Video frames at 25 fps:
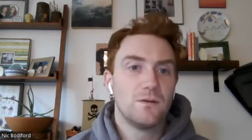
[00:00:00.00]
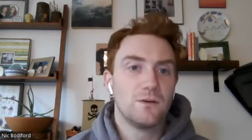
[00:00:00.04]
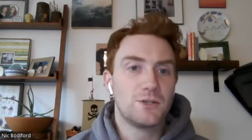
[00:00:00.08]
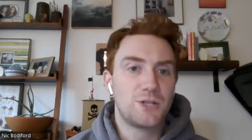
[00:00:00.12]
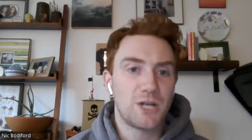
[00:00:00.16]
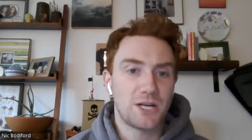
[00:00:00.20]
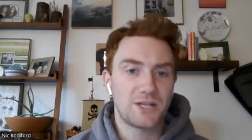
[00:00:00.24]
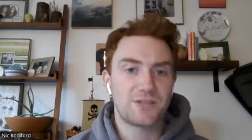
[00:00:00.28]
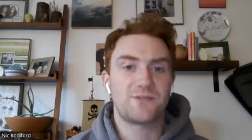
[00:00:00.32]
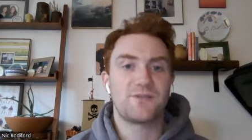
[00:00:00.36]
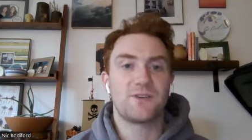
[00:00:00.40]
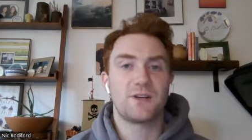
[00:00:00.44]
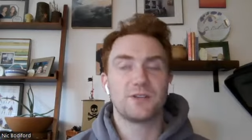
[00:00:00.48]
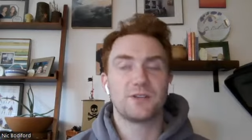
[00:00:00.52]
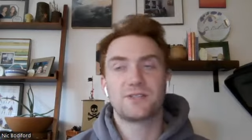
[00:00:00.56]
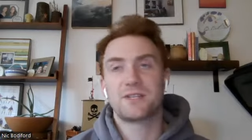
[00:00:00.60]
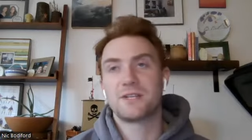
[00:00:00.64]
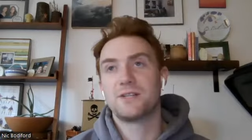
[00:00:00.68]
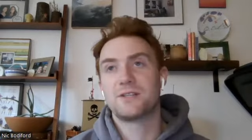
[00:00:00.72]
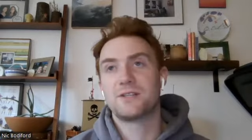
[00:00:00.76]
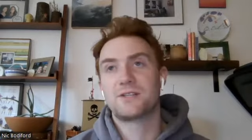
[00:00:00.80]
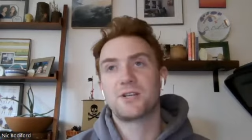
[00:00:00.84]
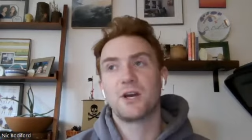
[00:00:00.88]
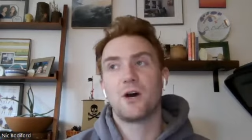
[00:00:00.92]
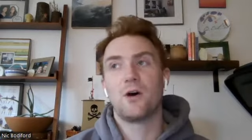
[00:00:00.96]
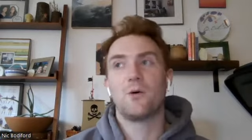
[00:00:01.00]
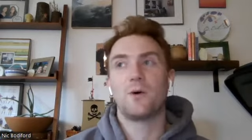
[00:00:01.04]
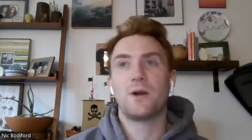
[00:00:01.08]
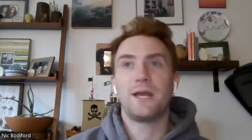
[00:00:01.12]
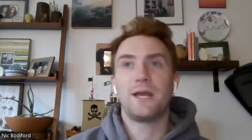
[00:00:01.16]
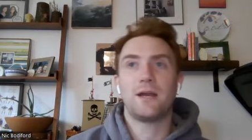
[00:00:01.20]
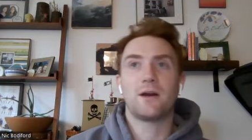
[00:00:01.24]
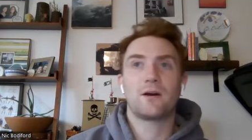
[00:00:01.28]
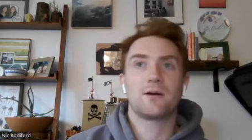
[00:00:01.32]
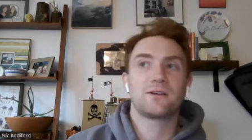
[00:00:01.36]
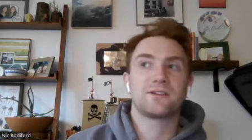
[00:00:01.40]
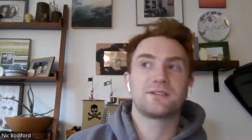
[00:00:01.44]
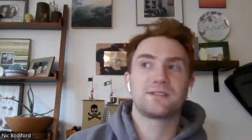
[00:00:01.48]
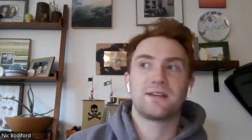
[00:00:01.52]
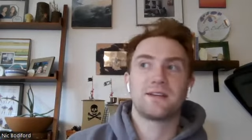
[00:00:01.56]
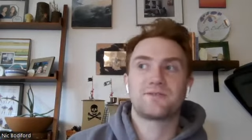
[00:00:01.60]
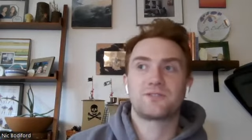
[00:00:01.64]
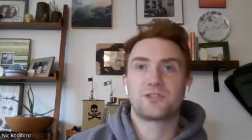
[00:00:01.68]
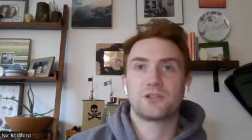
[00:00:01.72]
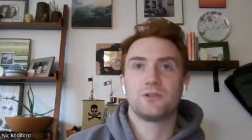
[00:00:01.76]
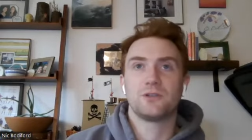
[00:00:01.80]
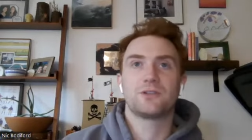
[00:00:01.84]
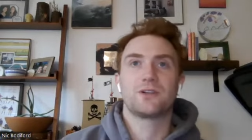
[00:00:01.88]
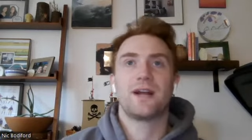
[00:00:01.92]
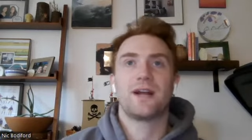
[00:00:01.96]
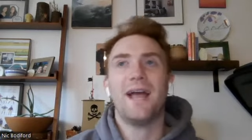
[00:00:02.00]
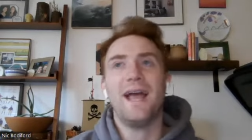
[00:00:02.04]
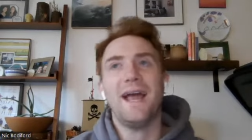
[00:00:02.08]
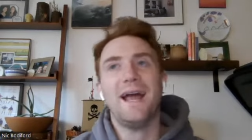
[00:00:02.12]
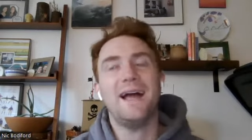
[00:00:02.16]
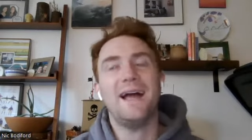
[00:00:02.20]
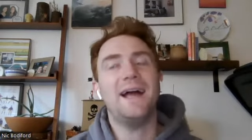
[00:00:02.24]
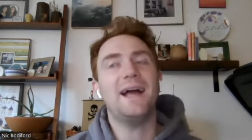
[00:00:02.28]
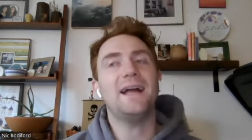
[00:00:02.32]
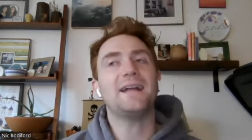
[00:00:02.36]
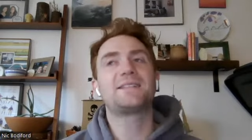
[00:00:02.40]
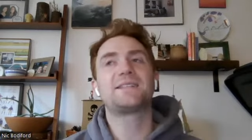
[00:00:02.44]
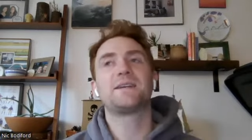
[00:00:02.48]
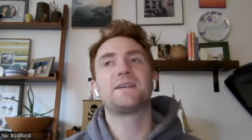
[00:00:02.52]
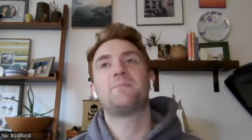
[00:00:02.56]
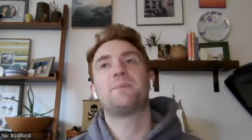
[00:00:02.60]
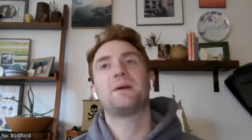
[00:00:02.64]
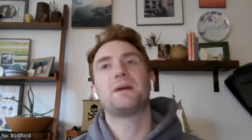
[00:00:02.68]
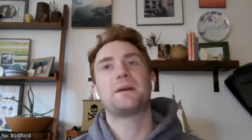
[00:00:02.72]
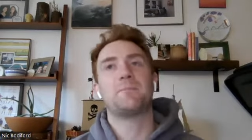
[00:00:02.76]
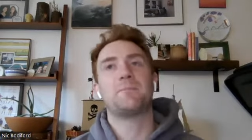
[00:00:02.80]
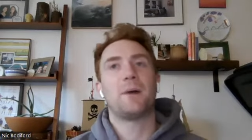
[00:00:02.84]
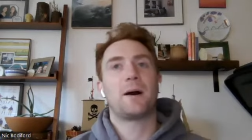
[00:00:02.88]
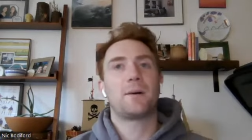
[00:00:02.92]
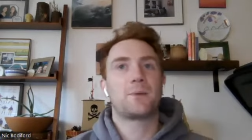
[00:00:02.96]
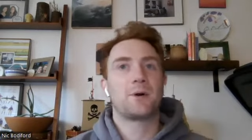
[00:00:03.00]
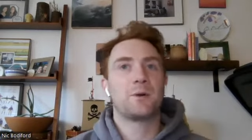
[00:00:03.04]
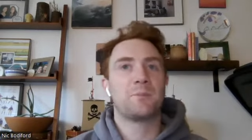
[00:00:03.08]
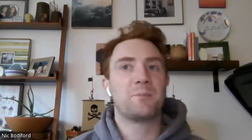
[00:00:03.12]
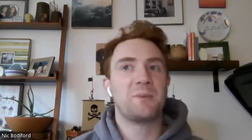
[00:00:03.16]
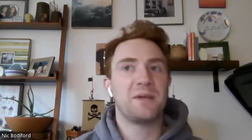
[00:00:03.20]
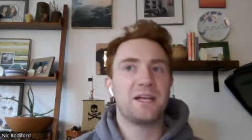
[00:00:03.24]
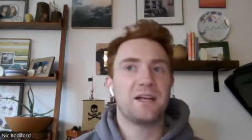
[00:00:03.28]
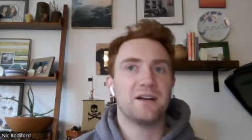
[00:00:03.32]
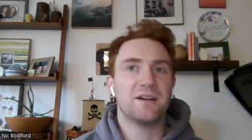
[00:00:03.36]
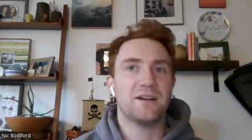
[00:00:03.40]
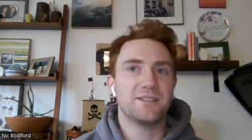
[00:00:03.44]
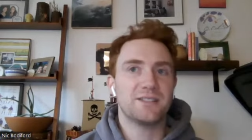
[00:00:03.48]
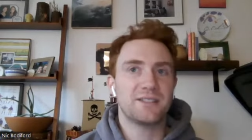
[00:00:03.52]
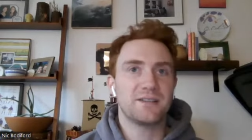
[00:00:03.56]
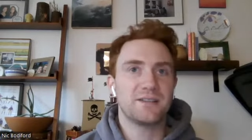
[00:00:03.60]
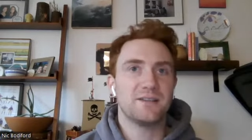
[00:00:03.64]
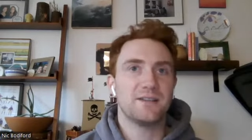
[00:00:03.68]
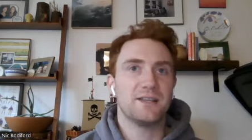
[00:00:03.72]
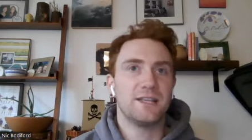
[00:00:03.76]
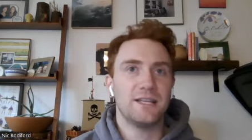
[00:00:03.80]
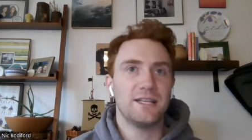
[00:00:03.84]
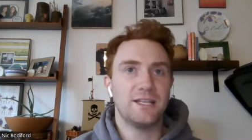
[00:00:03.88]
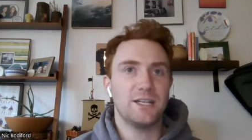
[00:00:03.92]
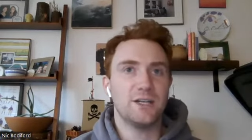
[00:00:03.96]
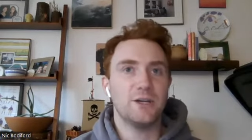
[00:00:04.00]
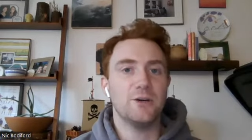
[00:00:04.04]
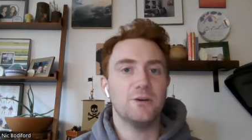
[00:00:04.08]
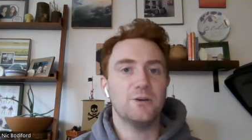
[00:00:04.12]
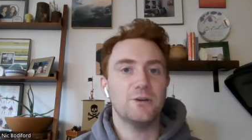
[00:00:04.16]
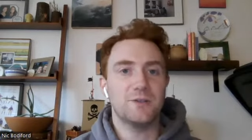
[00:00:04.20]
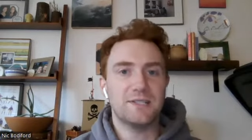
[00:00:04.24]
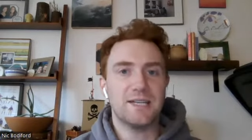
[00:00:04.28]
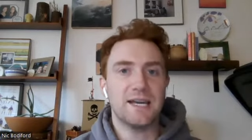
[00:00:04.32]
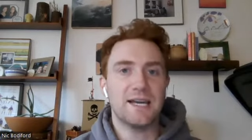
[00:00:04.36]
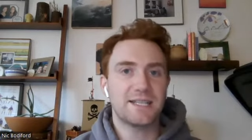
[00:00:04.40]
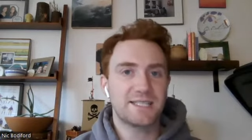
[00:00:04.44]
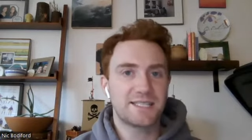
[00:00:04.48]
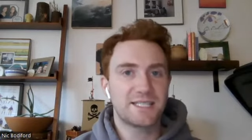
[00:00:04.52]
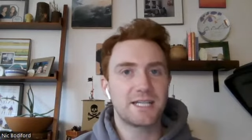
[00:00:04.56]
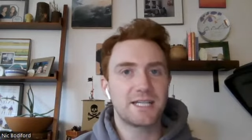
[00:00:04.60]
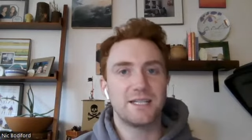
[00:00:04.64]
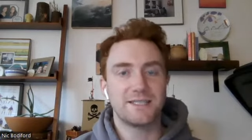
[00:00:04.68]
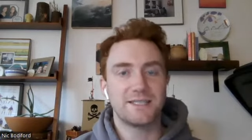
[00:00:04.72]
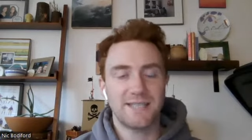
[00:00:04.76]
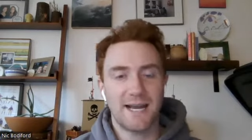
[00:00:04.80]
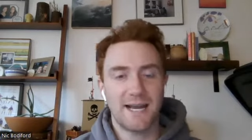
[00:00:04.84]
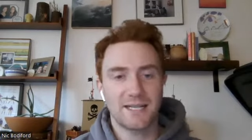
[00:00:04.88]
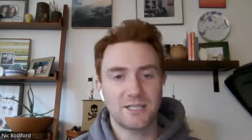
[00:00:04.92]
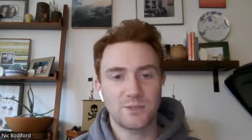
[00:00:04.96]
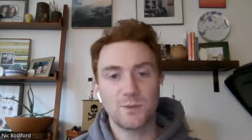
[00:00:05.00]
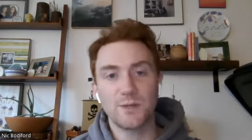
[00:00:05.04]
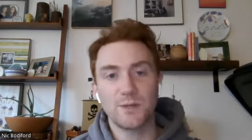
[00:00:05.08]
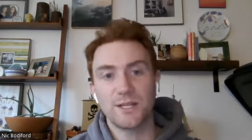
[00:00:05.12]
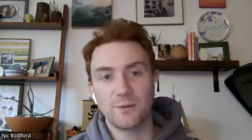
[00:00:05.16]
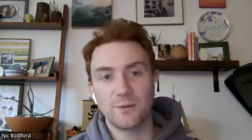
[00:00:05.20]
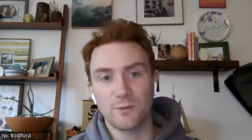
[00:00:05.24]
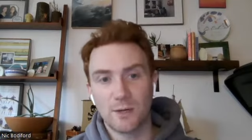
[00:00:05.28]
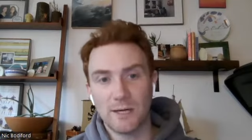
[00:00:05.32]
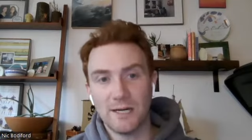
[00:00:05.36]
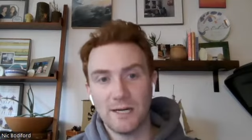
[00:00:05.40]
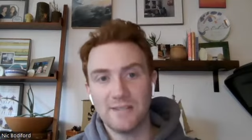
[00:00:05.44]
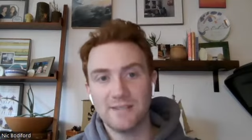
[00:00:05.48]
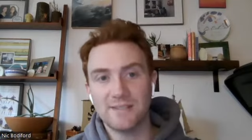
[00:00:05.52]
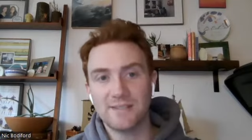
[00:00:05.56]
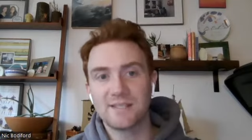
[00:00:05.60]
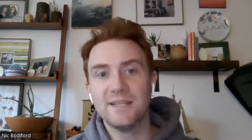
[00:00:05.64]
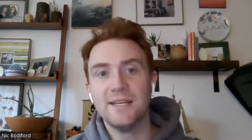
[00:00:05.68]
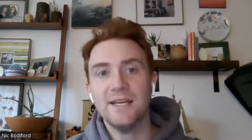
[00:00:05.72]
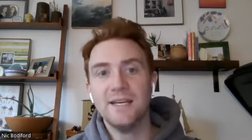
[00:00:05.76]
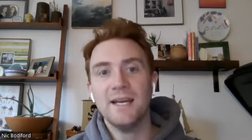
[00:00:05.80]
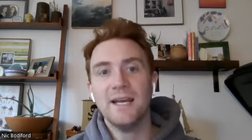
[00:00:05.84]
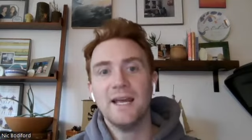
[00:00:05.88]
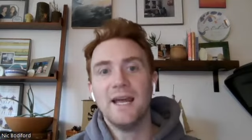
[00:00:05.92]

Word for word: Justin Fields. So here at his left shoulder, it's a big bummer because the dude takes contact when he runs,